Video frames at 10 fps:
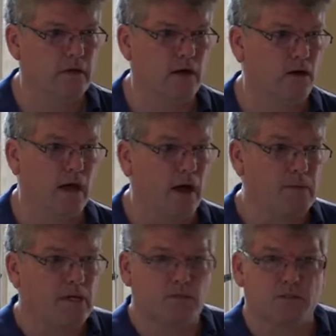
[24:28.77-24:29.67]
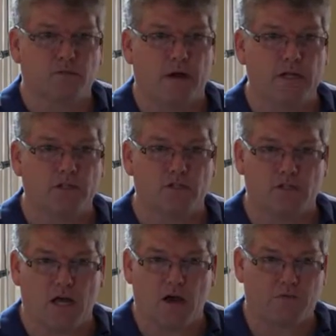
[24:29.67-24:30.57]
You know, I mean, it was arranged
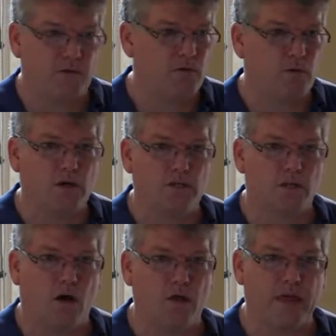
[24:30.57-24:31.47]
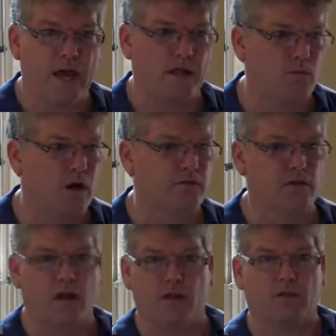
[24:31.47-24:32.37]
stuff. It was all that. It
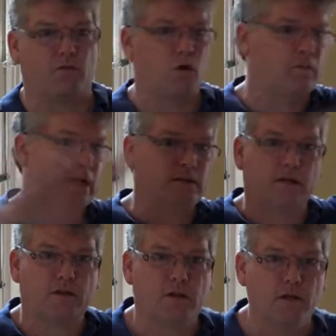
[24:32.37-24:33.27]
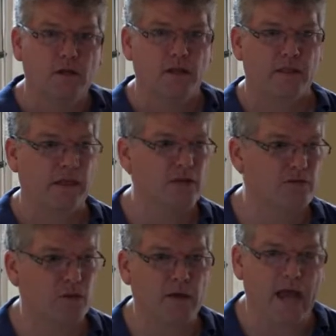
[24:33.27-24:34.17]
wasn't all the romantic things
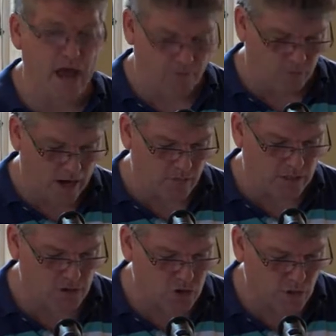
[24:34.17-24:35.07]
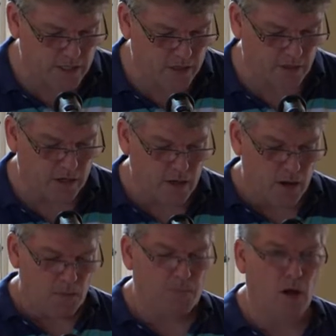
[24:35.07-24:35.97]
that we have around it. And so here,
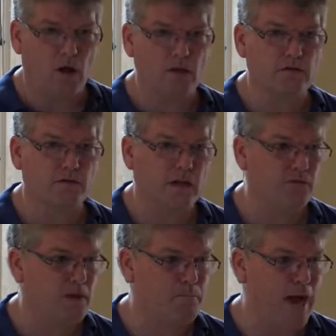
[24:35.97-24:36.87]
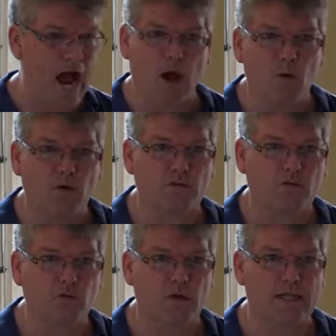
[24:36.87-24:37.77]
Paul is giving power
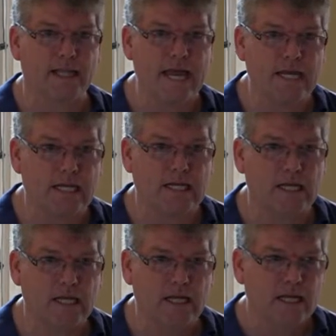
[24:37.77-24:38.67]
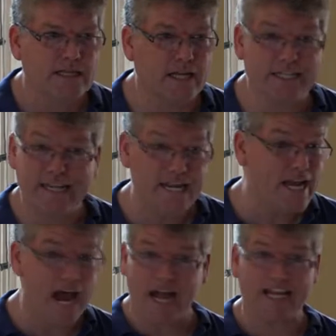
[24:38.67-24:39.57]
to a lady that
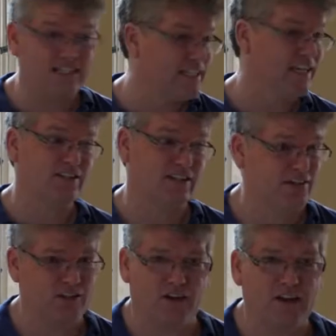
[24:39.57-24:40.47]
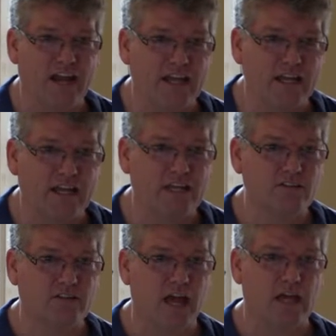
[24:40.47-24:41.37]
did not exist in their day.
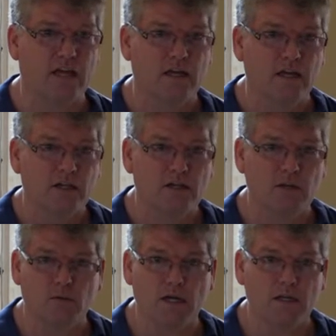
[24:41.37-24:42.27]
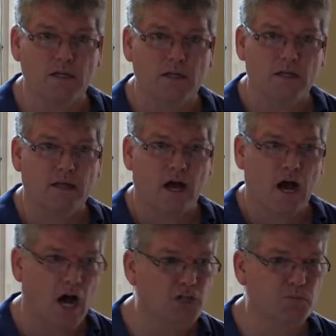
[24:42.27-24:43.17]
He's saying, you know what?
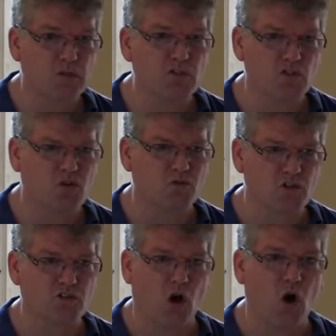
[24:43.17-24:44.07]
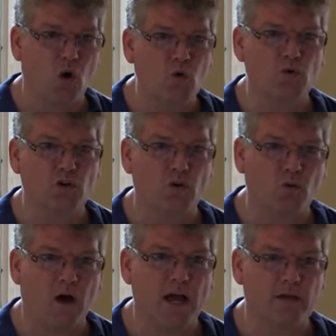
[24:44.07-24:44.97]
Husbands, you don't just own your
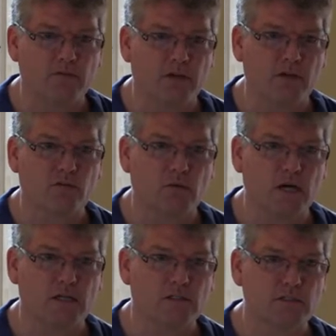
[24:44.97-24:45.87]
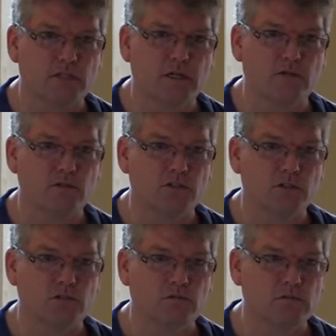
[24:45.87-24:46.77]
wife. Guess what? She owns
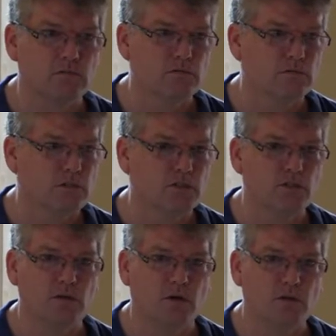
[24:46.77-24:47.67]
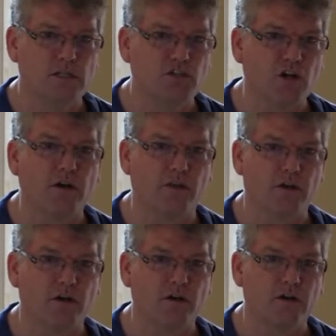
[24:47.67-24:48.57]
you. You own each
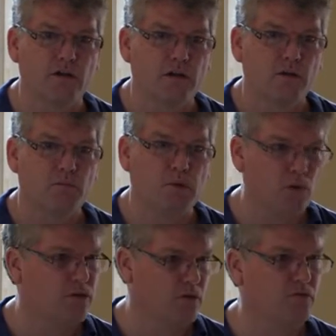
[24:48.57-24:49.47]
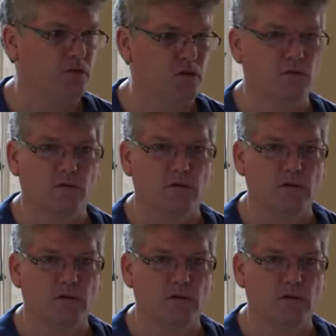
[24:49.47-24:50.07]
other, both of you.